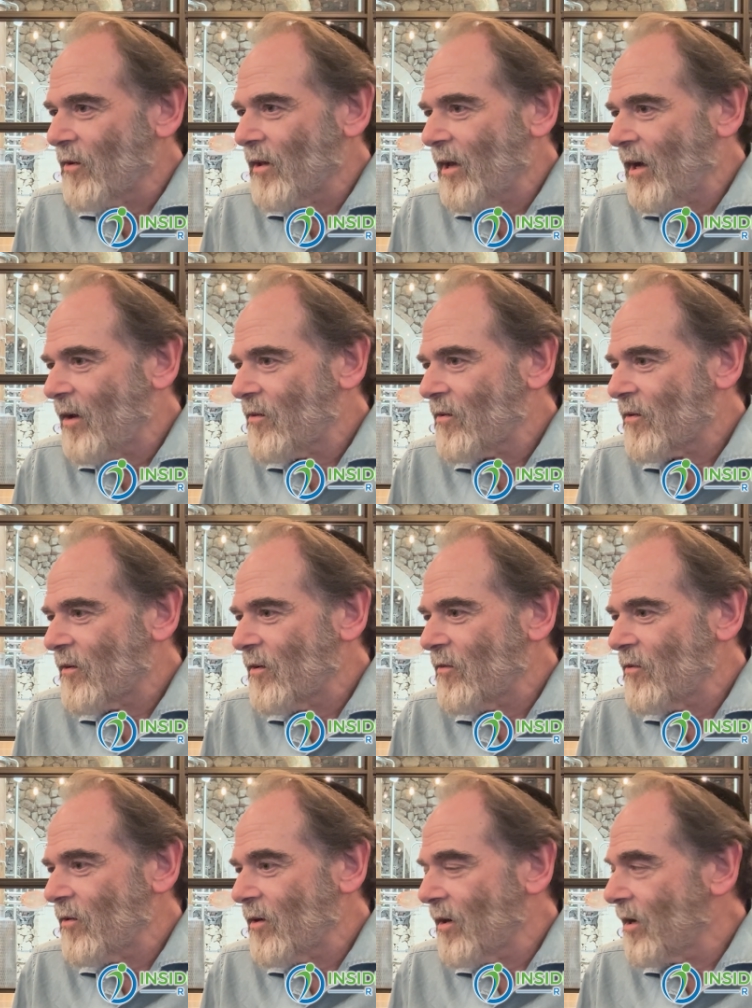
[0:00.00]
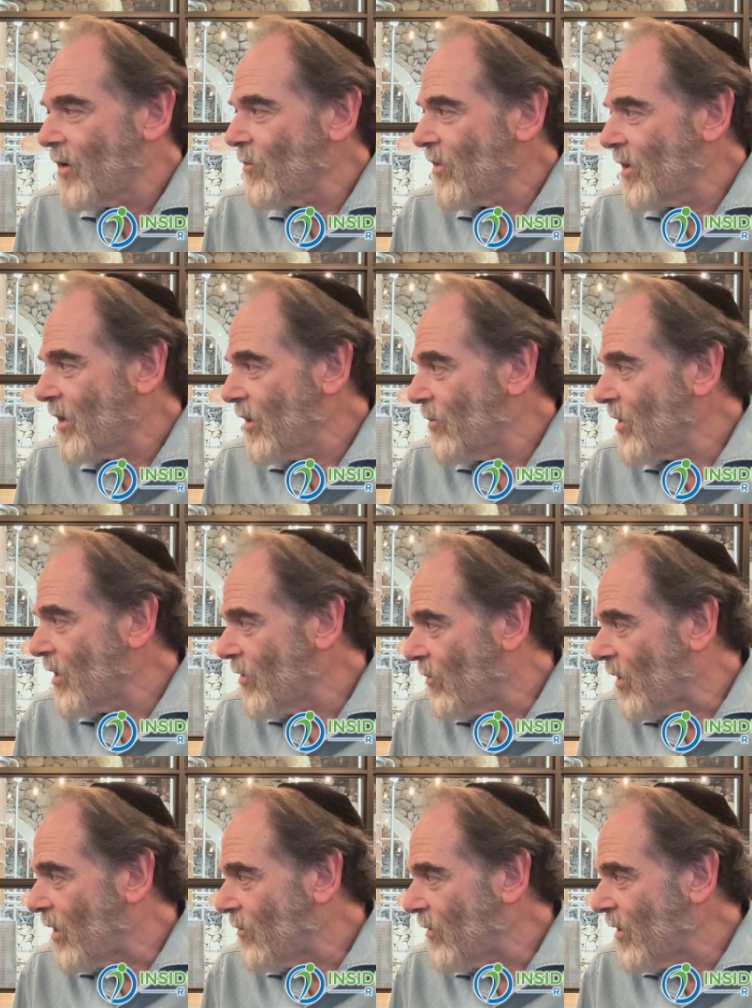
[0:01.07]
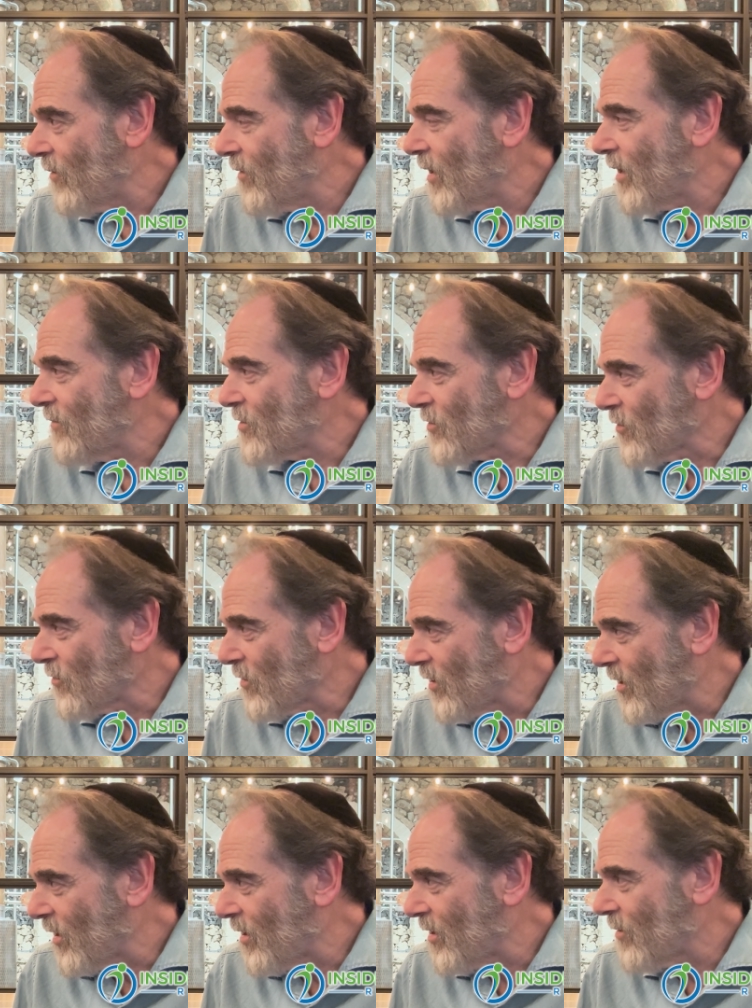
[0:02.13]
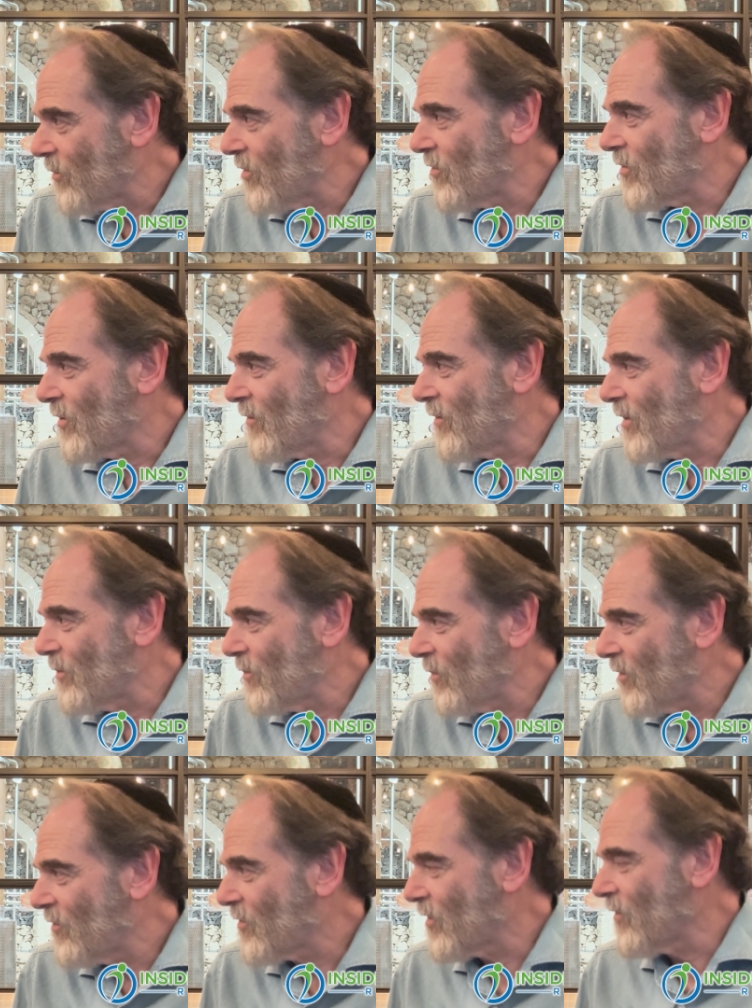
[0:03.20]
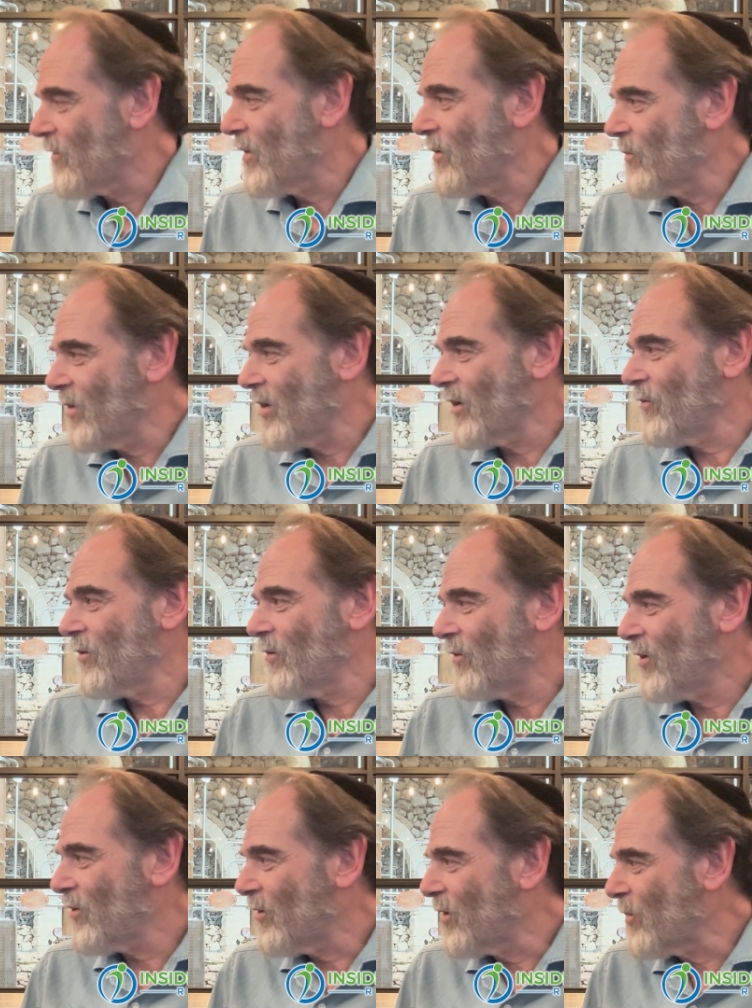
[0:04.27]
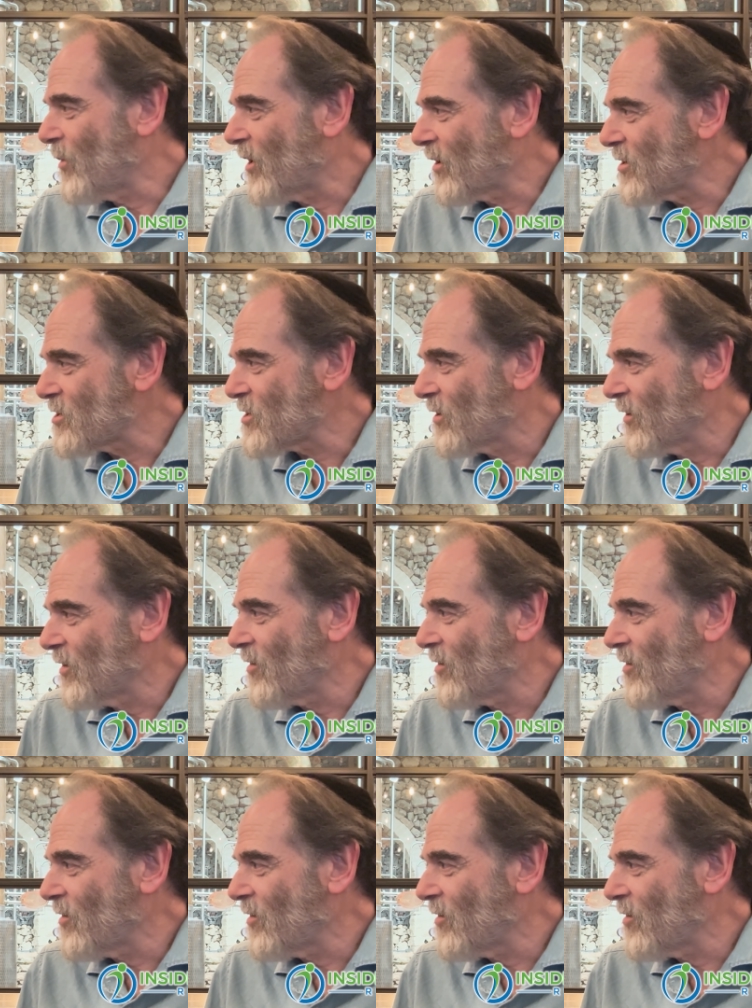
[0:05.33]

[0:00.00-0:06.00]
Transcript: the answer is you can come with anybody you want. We even have children in here. We serve them. We serve them. You know what we call in America Shirley